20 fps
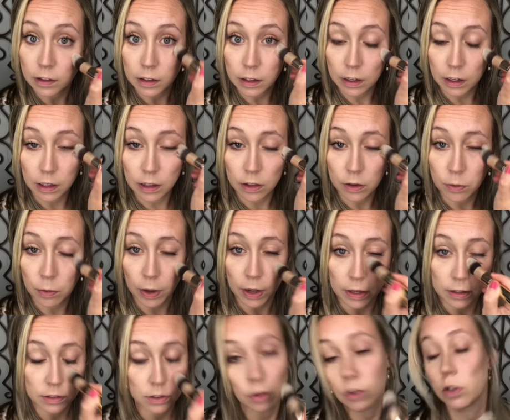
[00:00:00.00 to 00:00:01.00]
Either way,
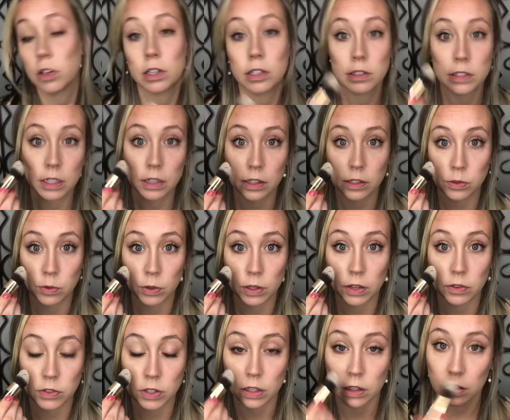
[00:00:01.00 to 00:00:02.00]
so you can see this one
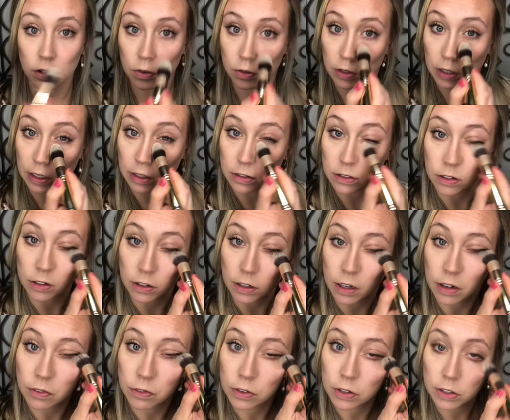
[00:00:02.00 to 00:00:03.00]
gives a little denser
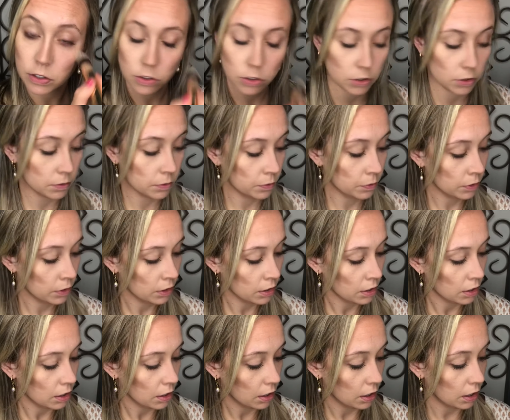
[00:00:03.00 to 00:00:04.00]
coverage.
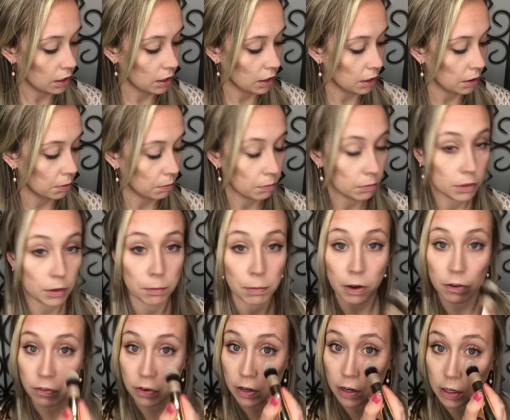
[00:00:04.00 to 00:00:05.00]
The
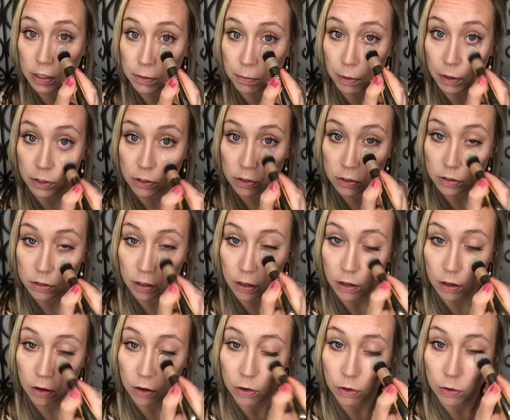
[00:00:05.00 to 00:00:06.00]
Buffy does, but
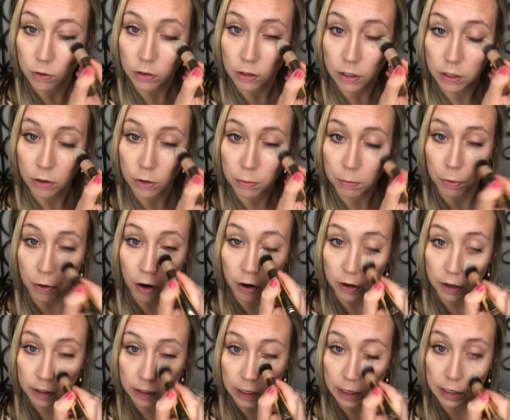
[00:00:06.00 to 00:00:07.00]
so little
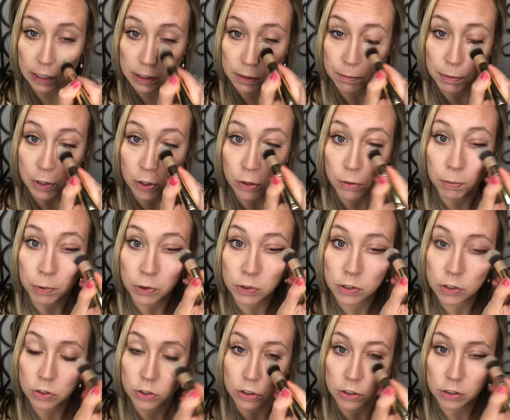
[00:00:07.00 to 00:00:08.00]
product, and it's buildable,
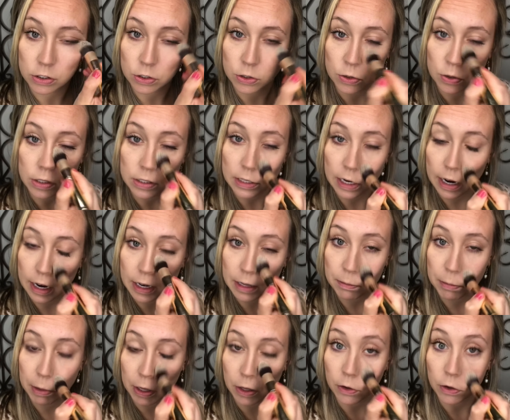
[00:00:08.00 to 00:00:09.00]
so just do a tiny
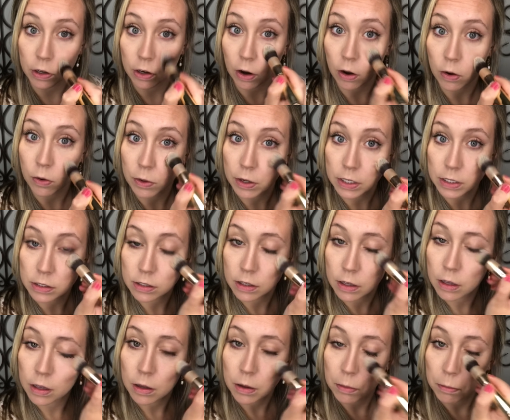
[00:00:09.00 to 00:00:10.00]
bit. You can always
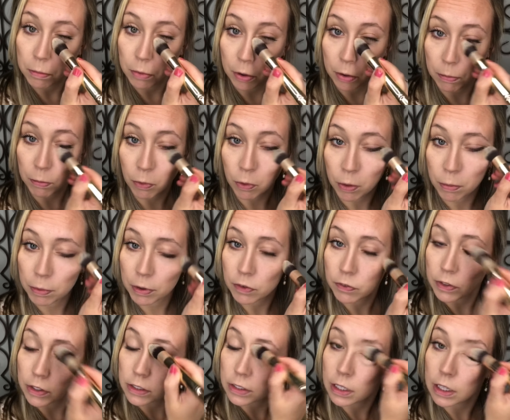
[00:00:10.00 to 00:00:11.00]
put more, but
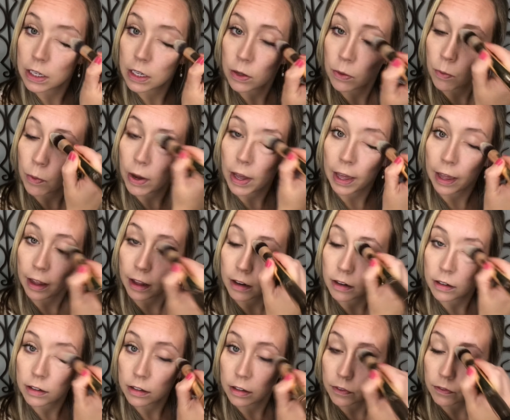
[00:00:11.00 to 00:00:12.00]
if it's getting wet,
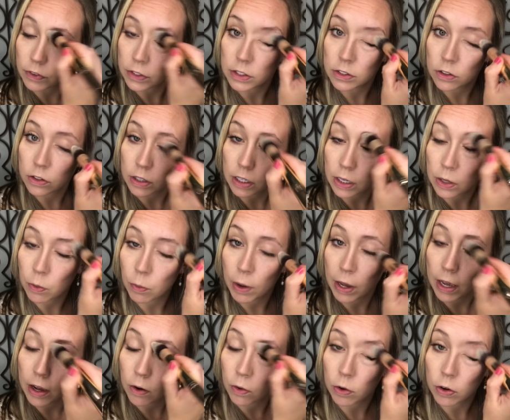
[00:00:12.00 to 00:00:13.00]
if it's looking
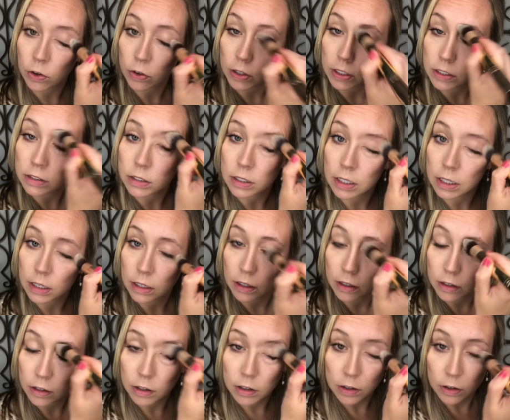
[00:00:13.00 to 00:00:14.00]
wet or creasing,
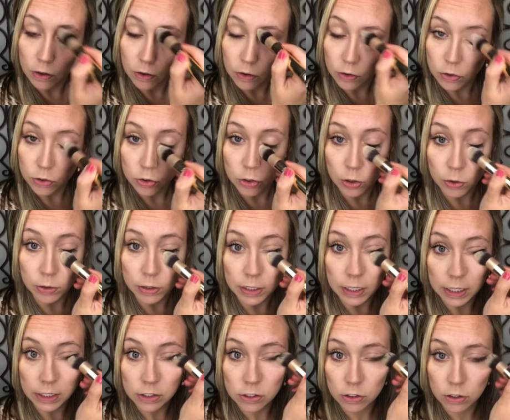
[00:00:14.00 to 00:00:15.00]
showing
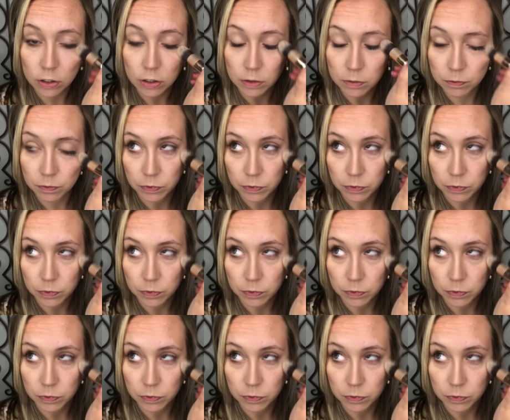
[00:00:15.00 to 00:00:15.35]
texture,